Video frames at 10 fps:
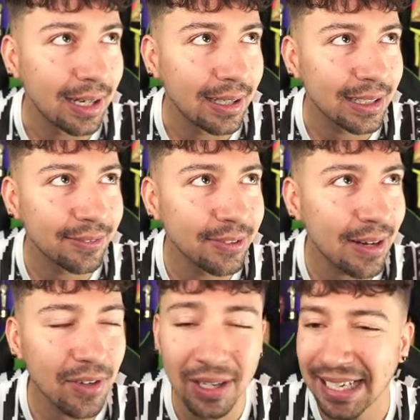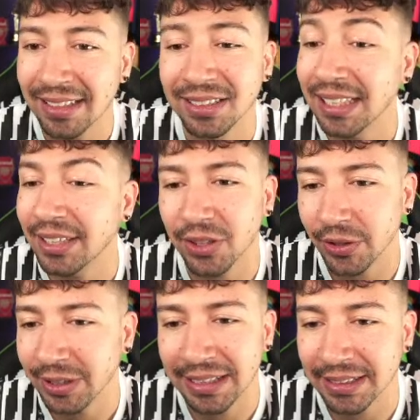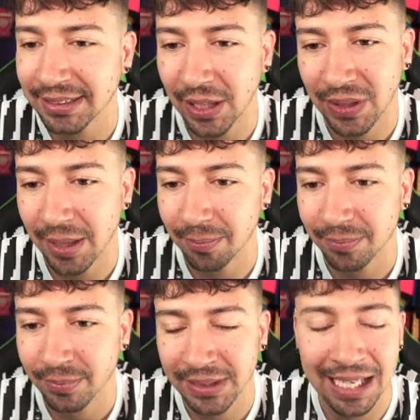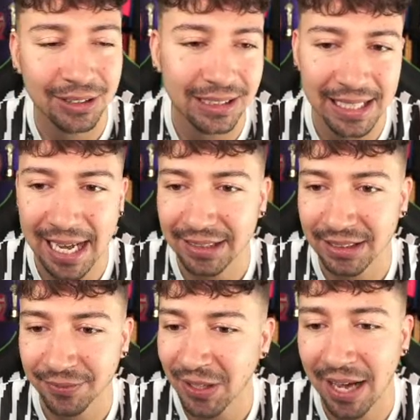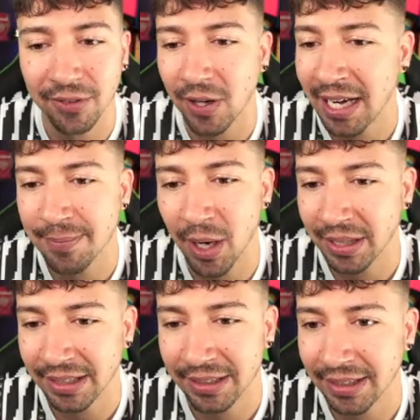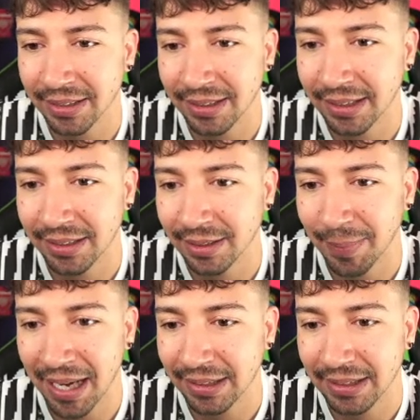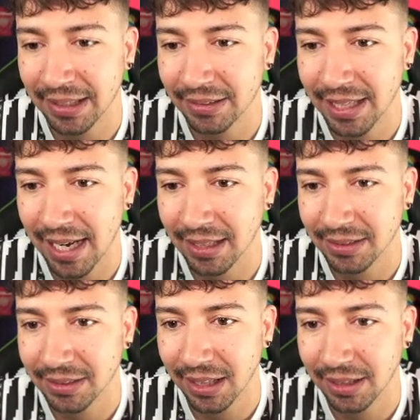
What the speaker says: if you have, like, Enciso, you need to sell him. Down to Diaz. If you haven't got any money in the bank, then, yeah, let's